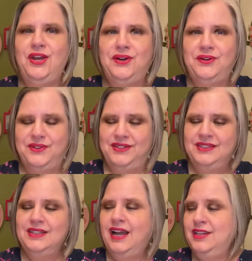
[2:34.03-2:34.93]
So
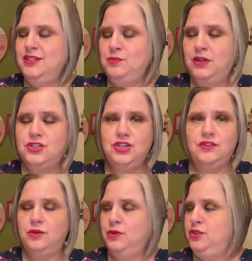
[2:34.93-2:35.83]
I did want to share
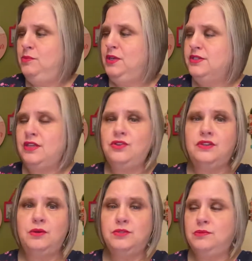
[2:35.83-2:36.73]
that with you because I thought
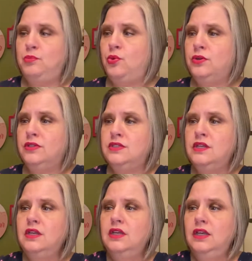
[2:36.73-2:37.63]
that was important
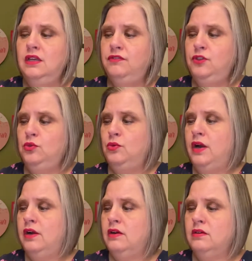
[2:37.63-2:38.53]
if you
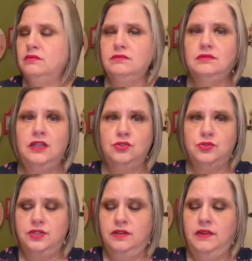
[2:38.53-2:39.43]
are
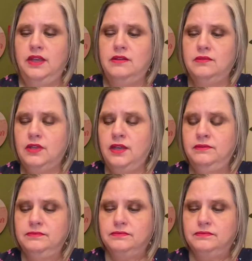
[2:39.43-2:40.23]
interested in that, okay?